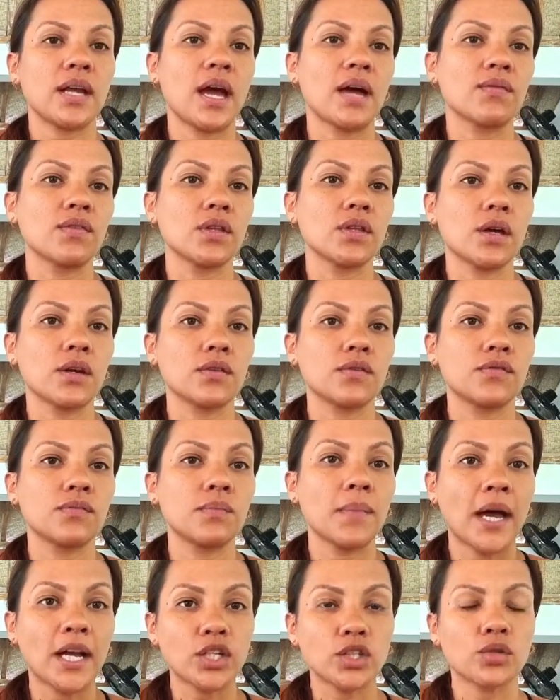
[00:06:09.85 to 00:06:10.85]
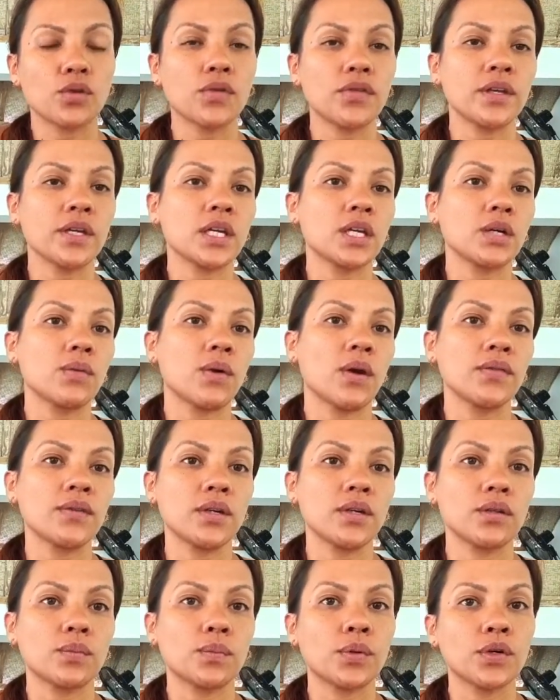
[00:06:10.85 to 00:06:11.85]
They have a lot of magical thinking around
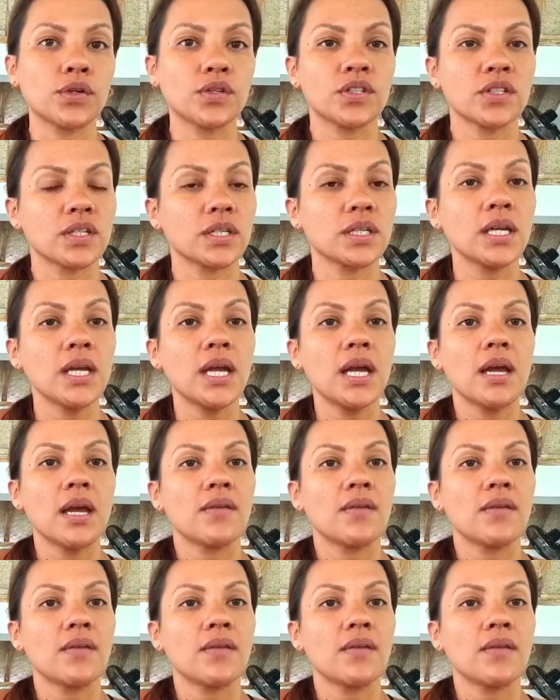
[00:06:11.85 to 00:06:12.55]
the other person.